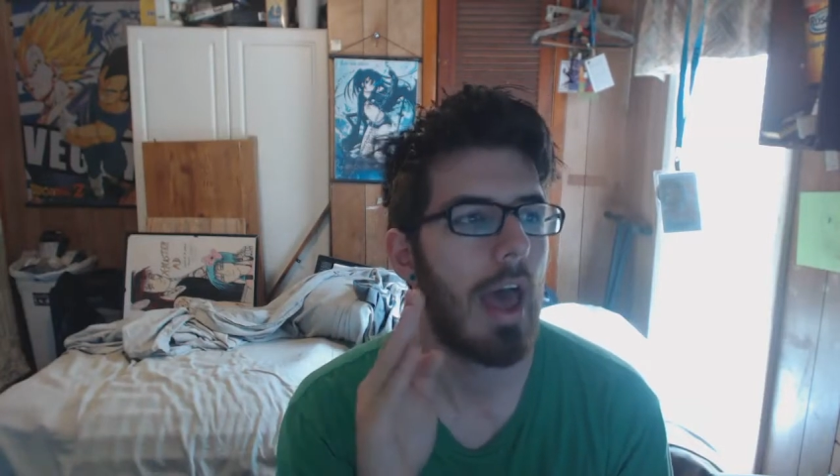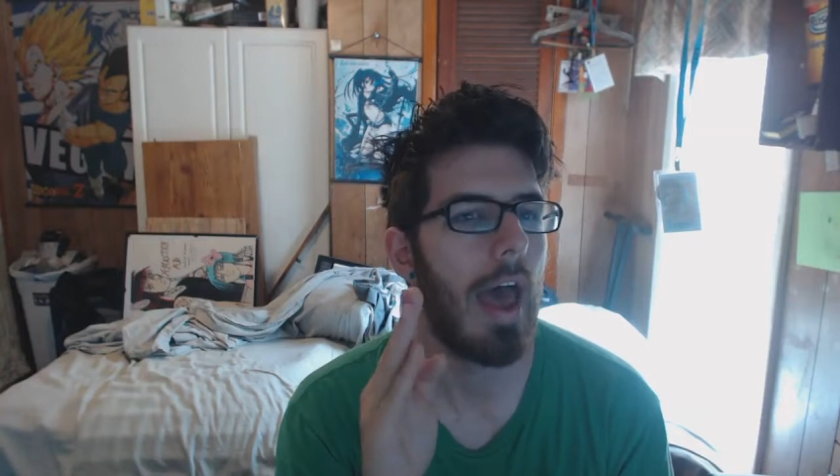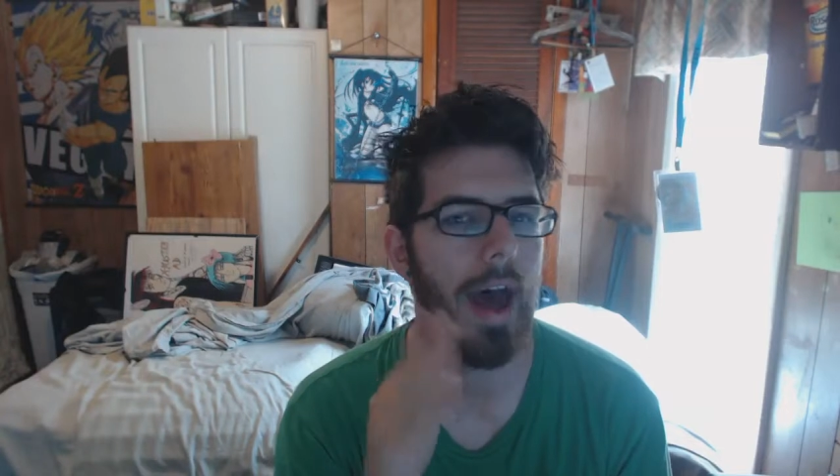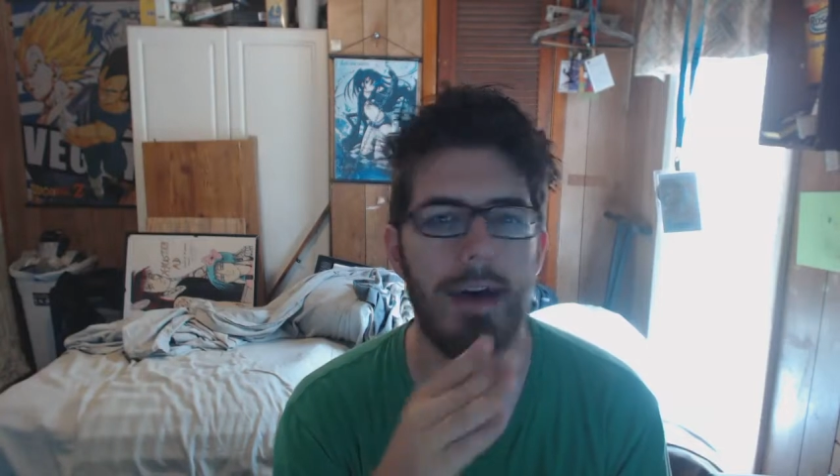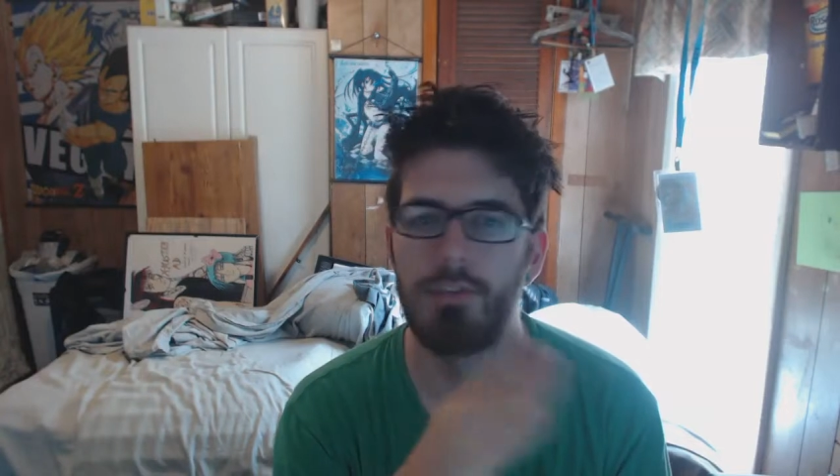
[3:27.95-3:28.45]

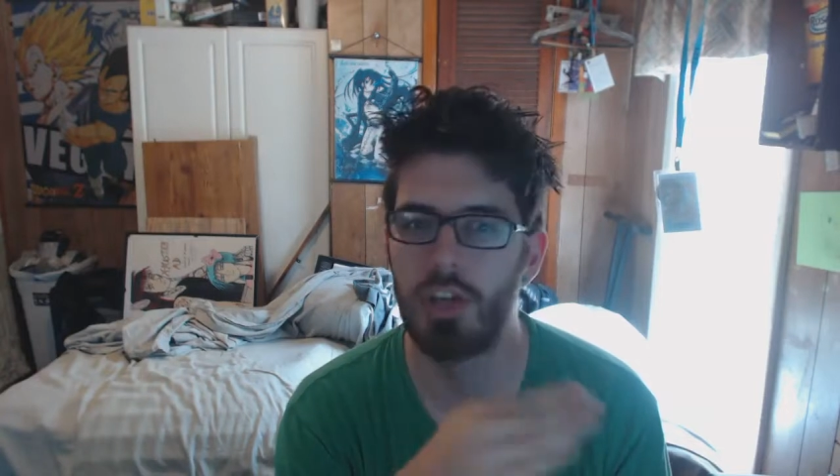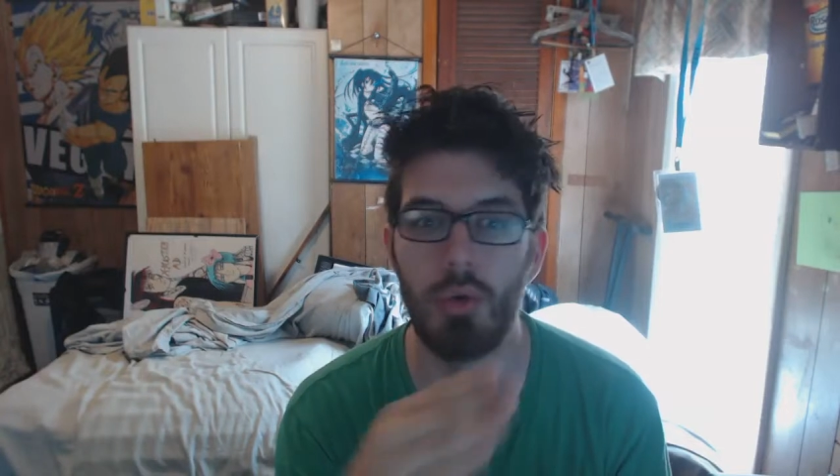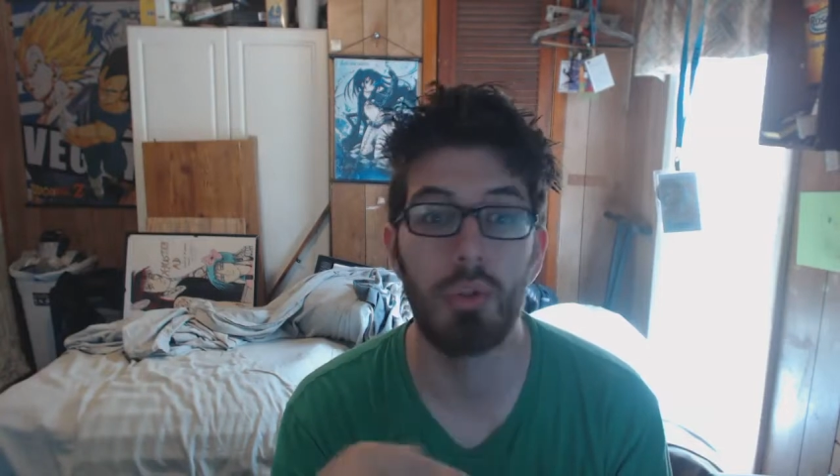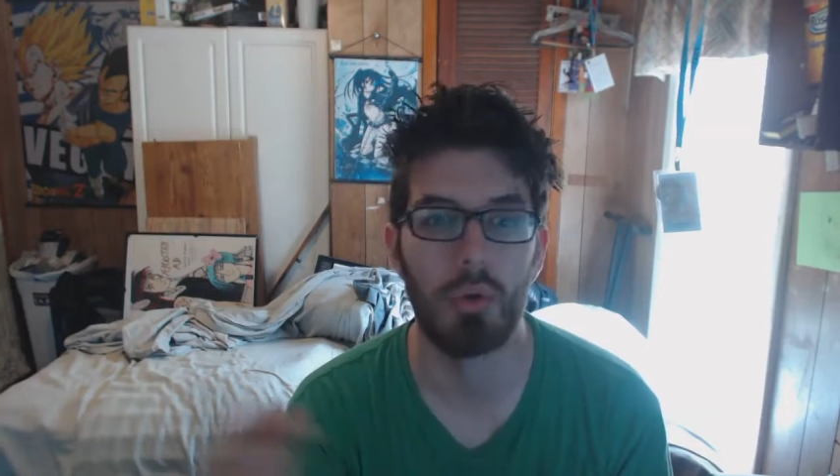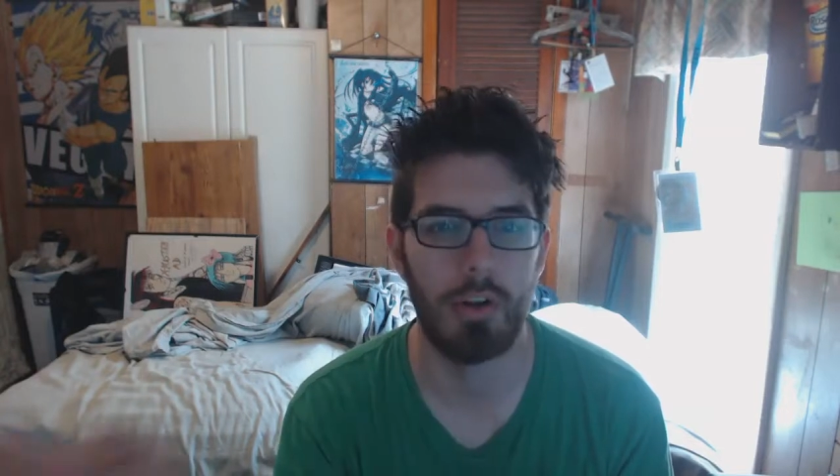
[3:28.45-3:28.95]
have
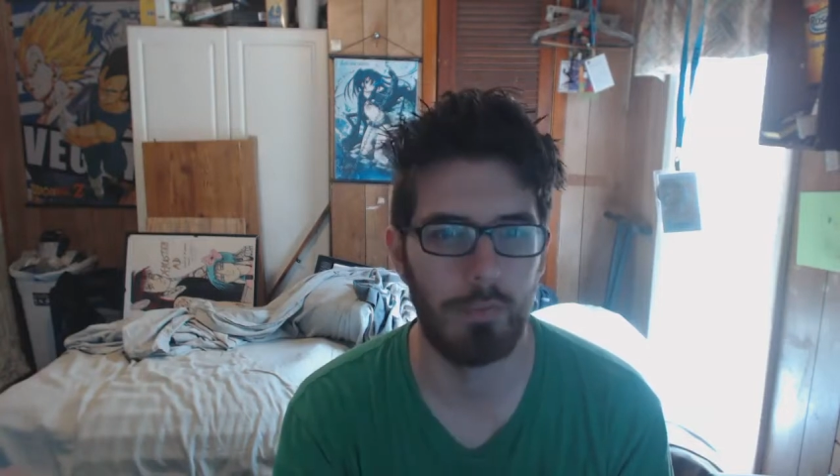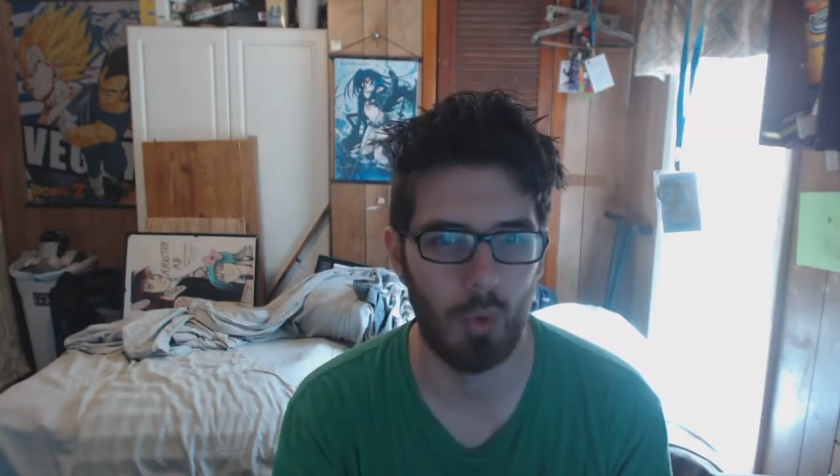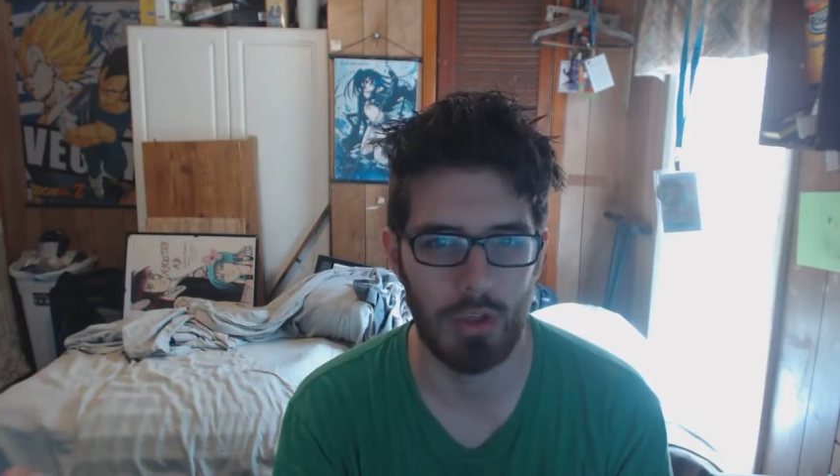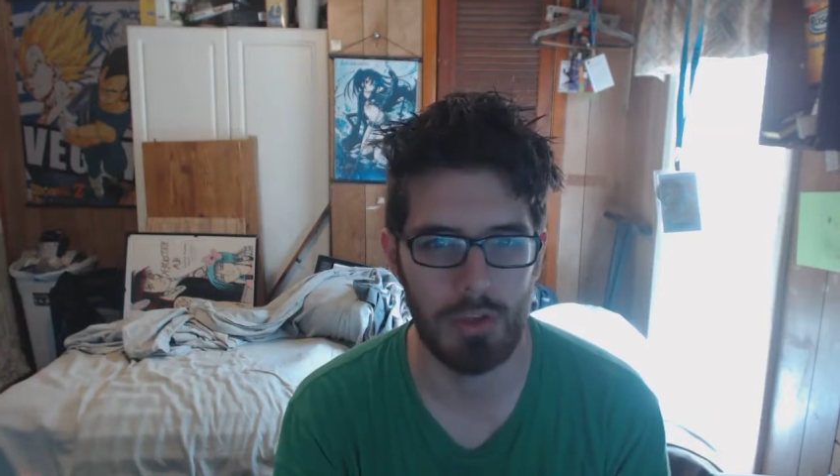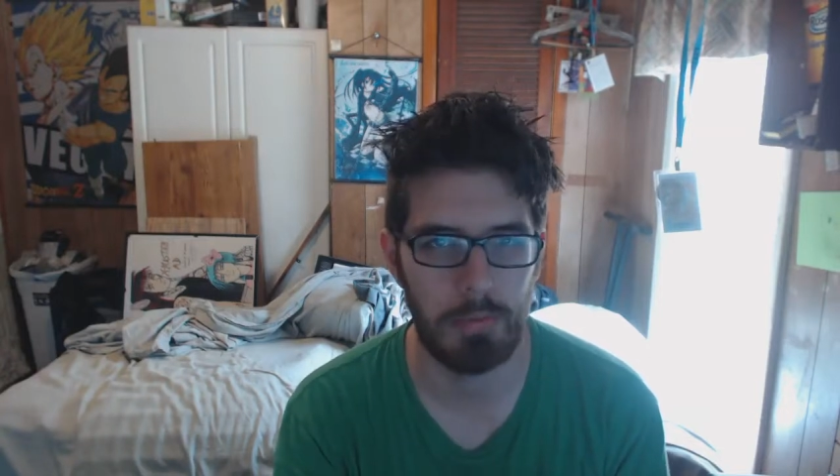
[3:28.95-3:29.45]
2, 3,
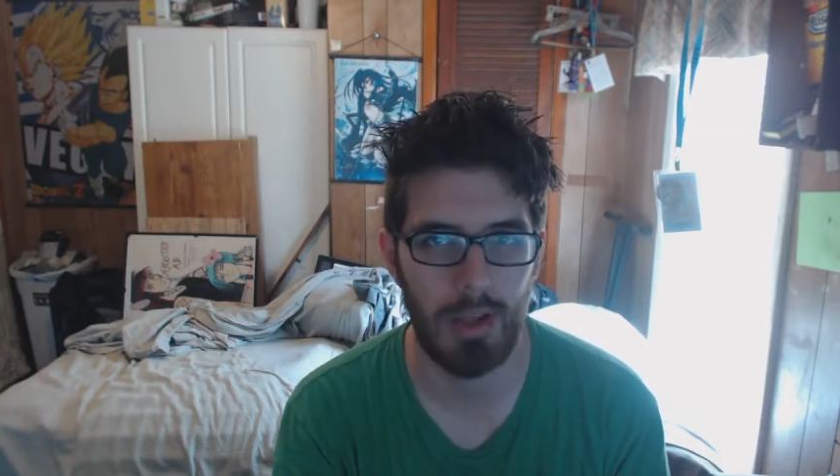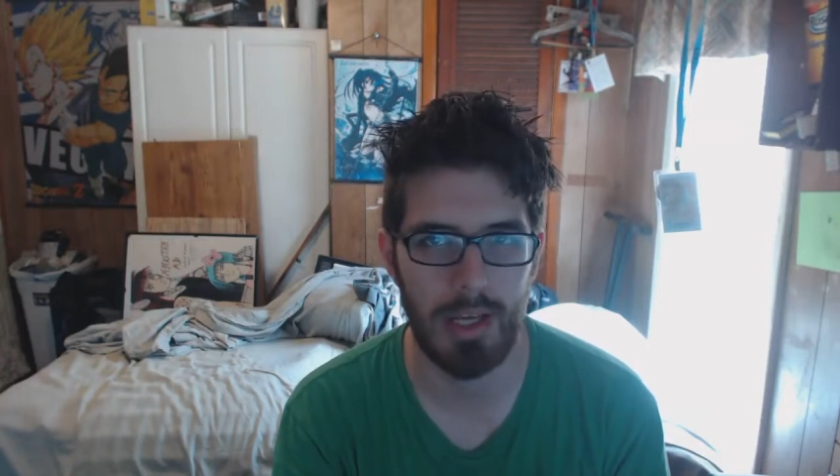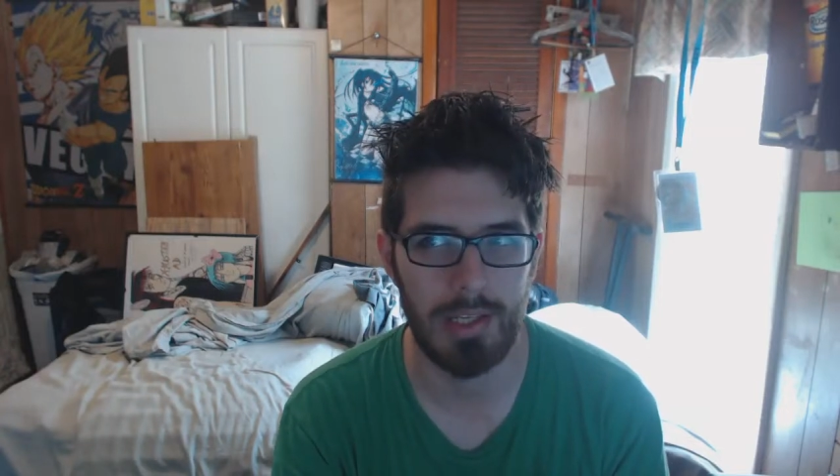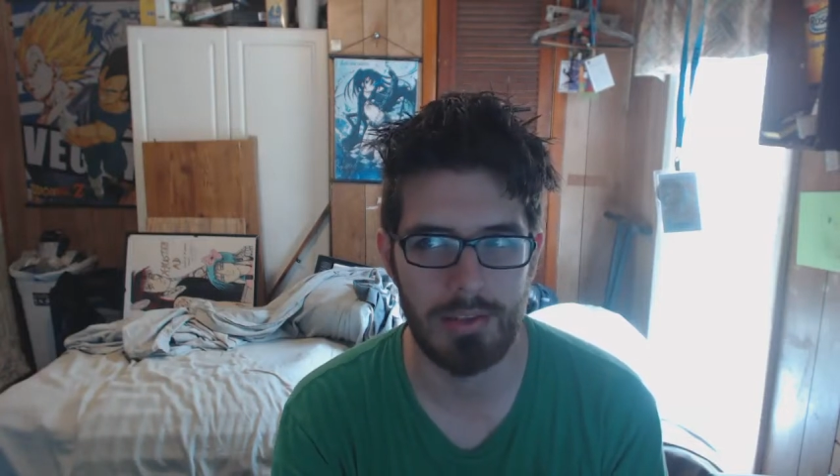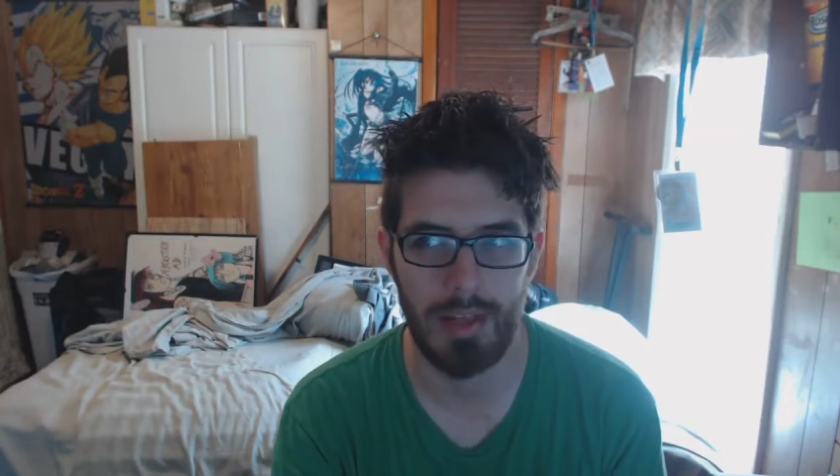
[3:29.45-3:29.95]
4
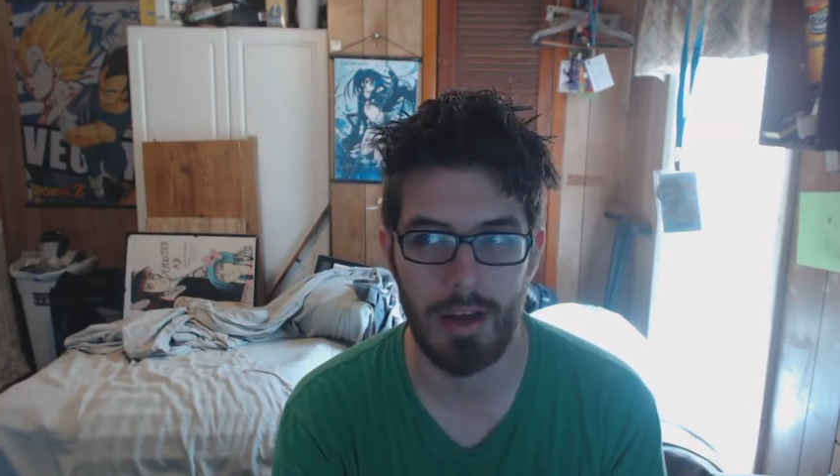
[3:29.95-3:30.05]
displays.